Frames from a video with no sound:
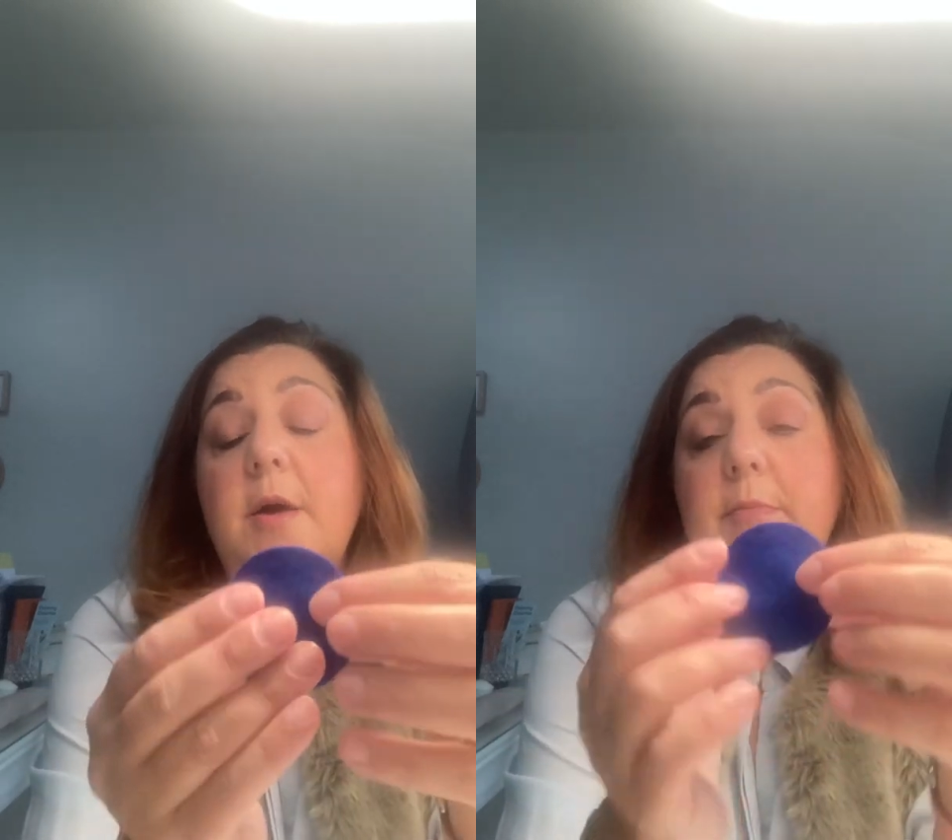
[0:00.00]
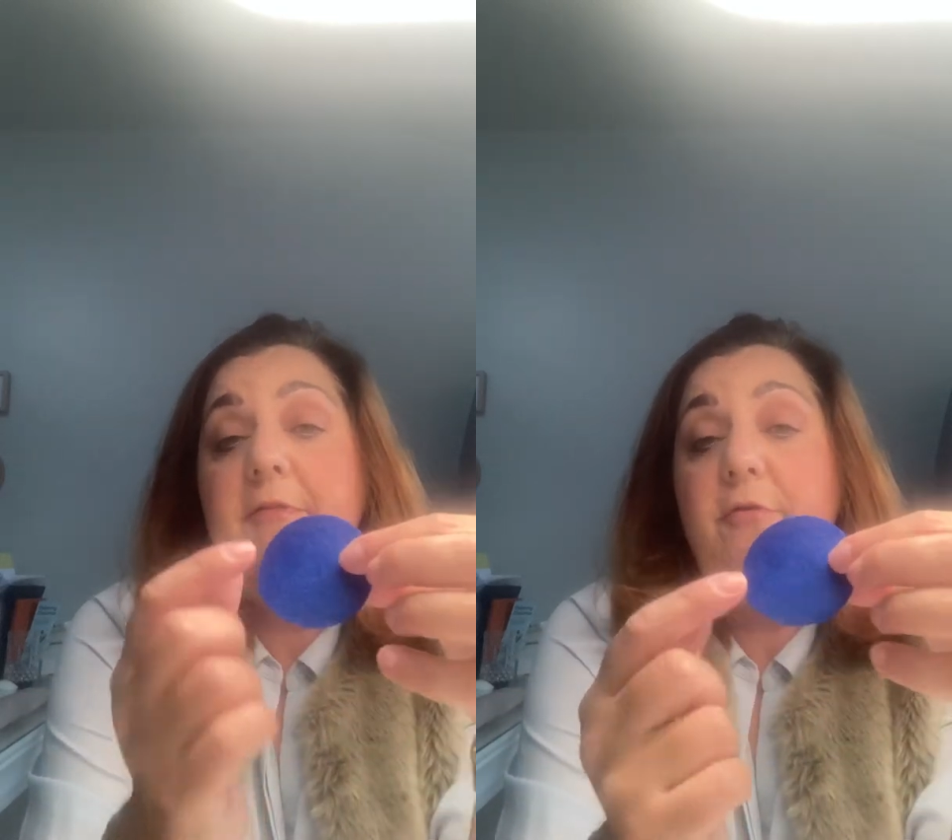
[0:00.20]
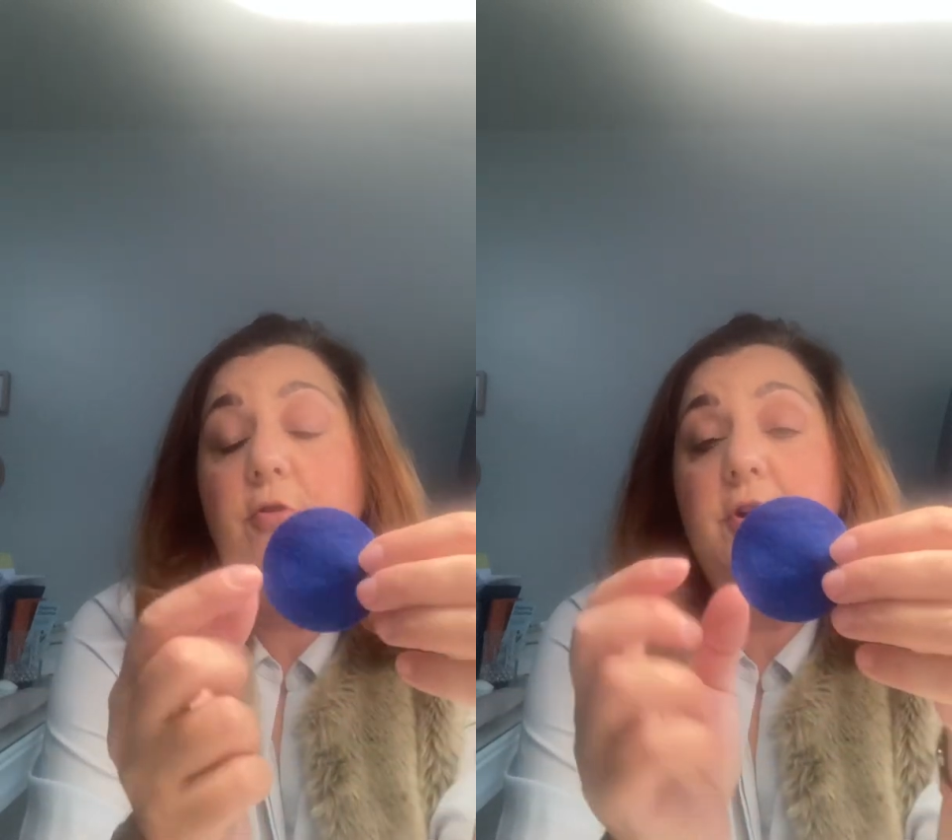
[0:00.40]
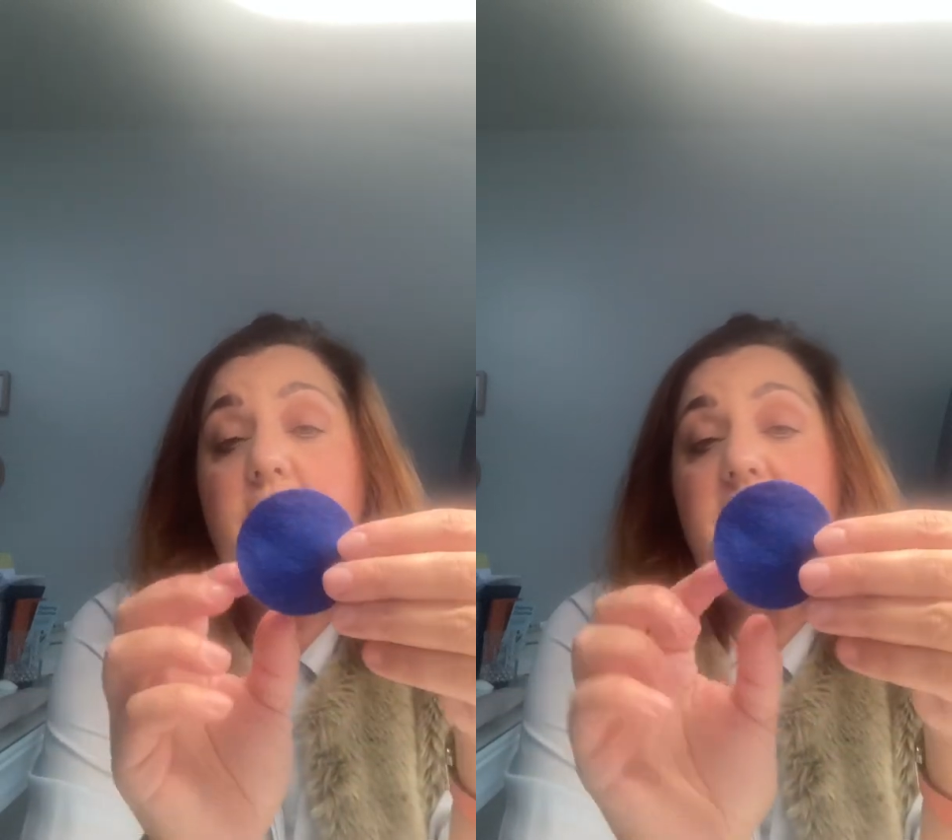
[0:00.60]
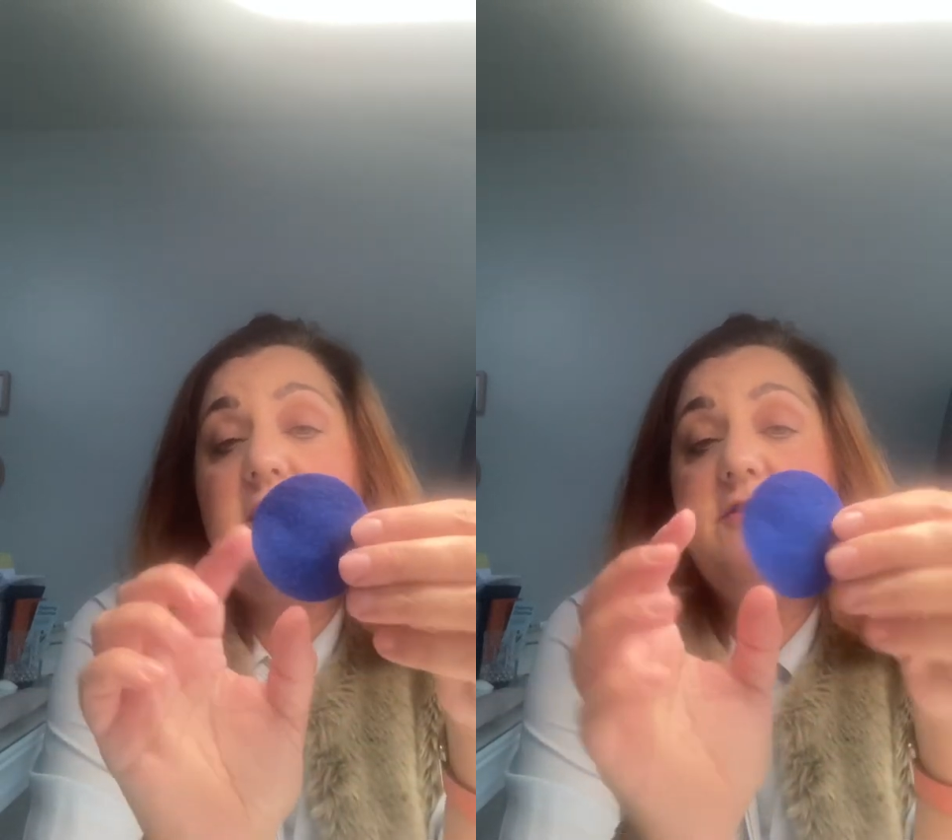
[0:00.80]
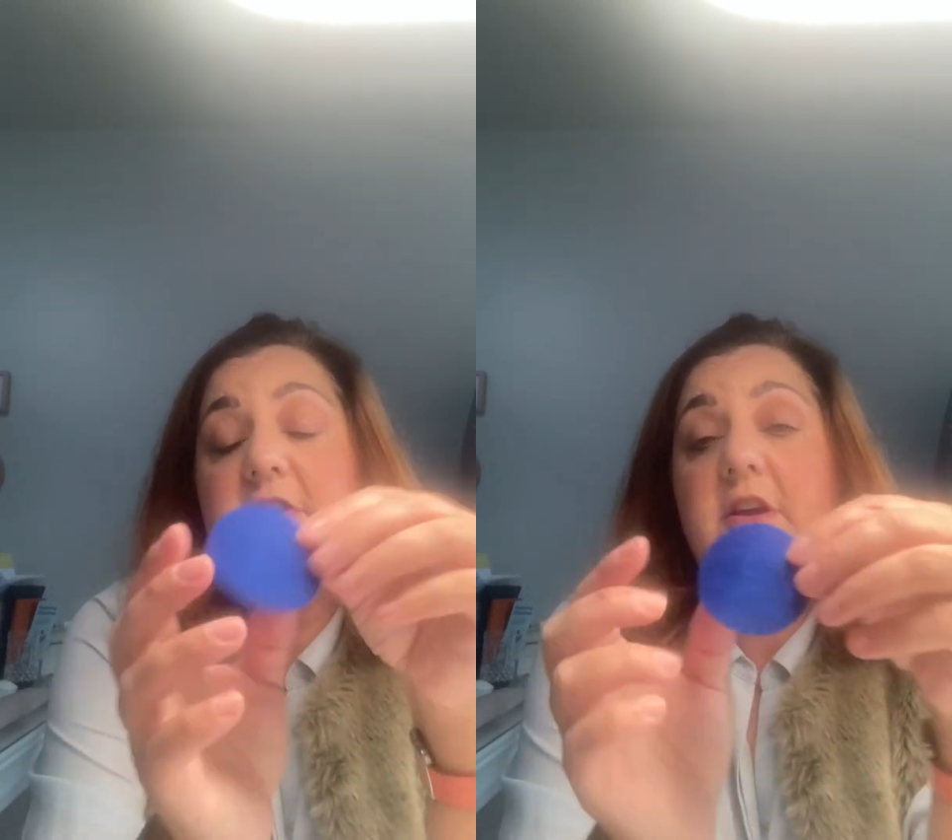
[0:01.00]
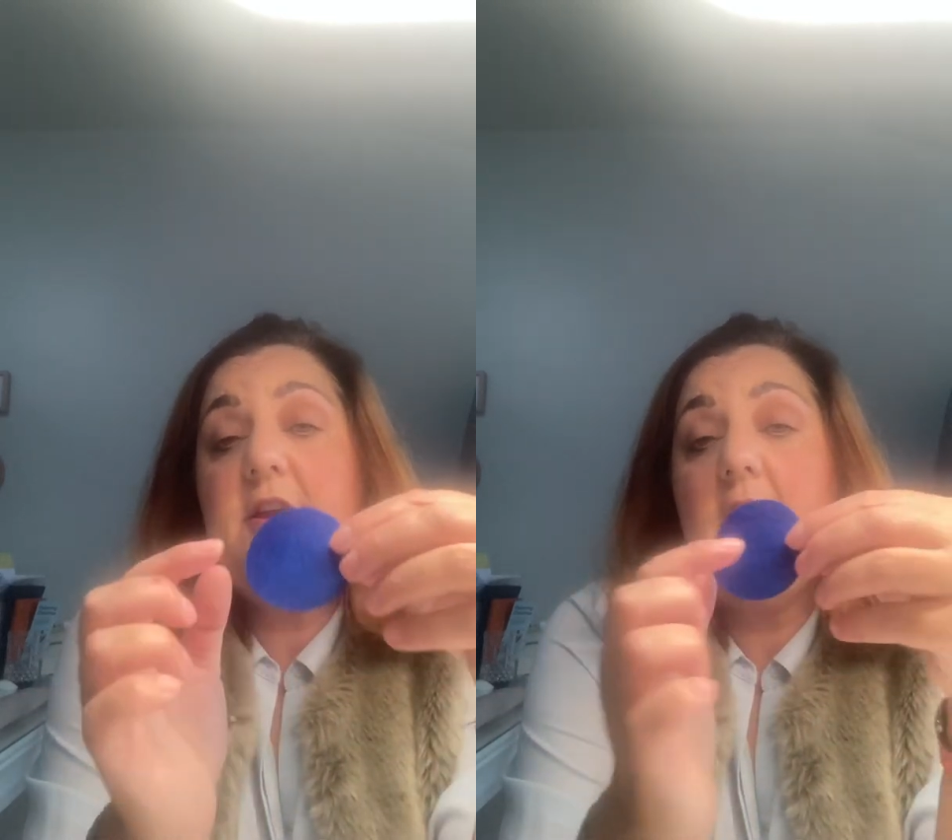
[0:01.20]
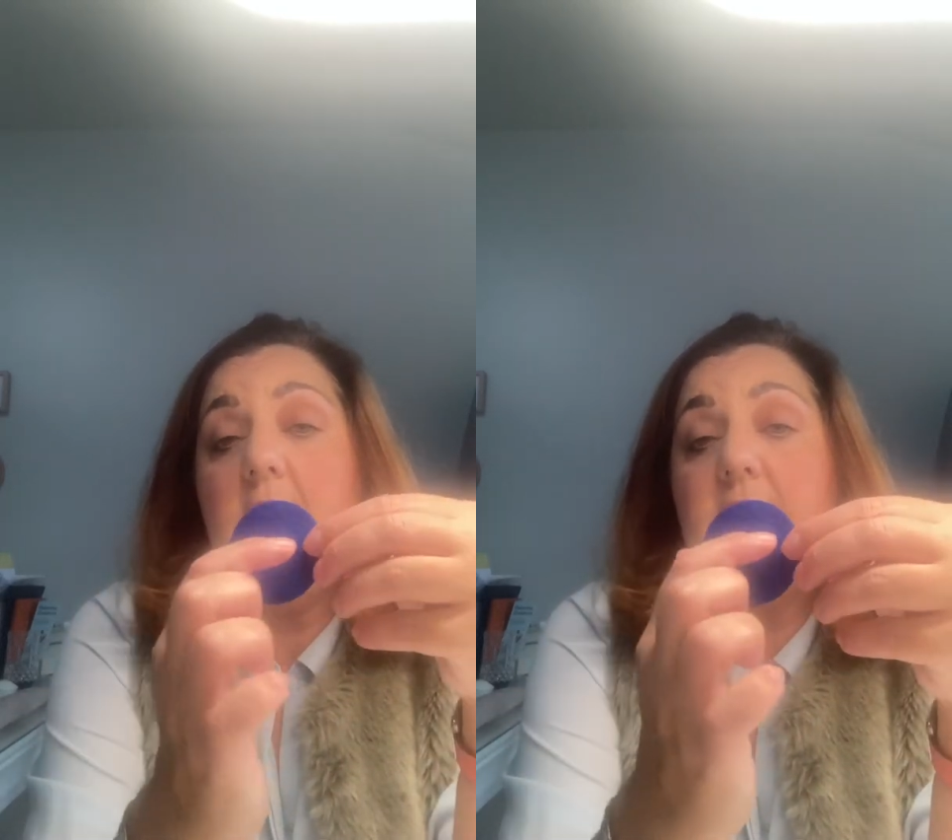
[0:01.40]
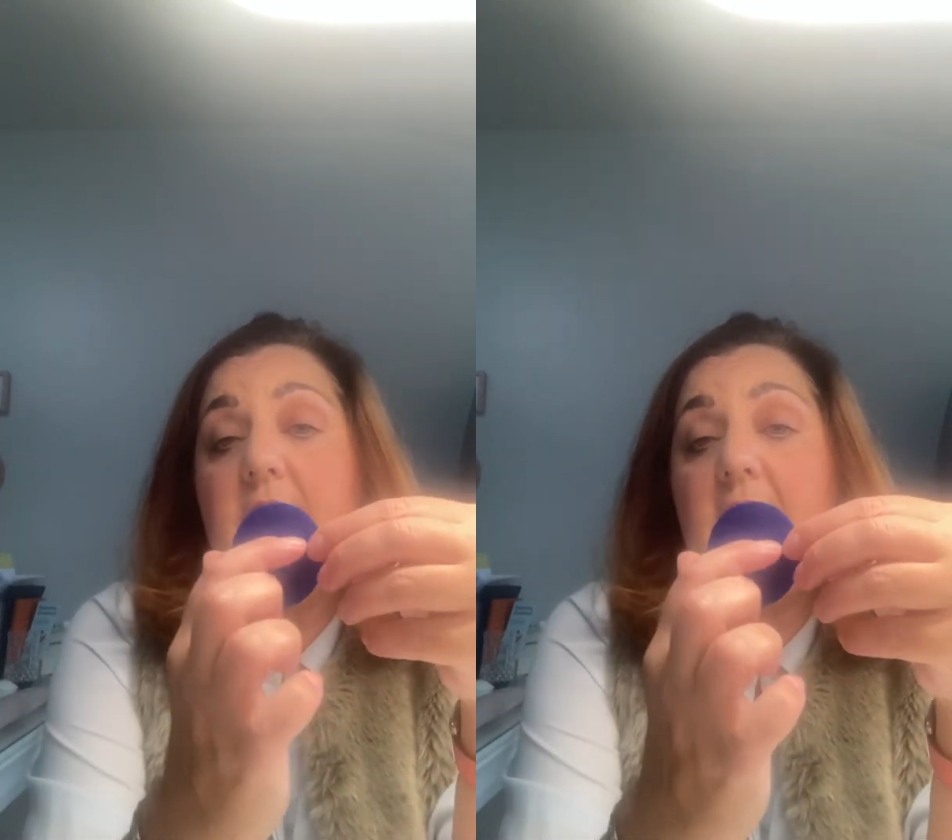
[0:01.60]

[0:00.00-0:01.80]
before you then turn it over